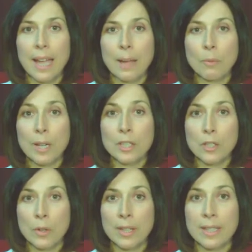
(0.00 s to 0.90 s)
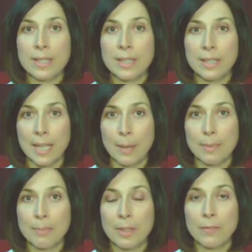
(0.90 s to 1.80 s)
I want to show you the
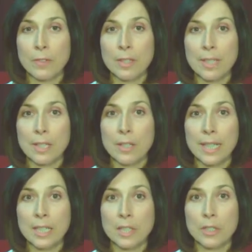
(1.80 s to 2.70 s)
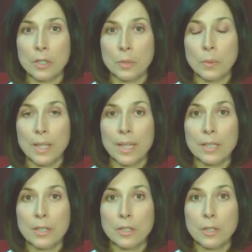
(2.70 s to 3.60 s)
steps, but the first thing you need to do
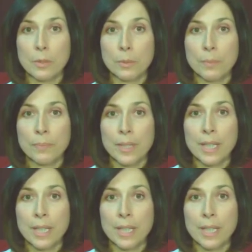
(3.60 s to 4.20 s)
is to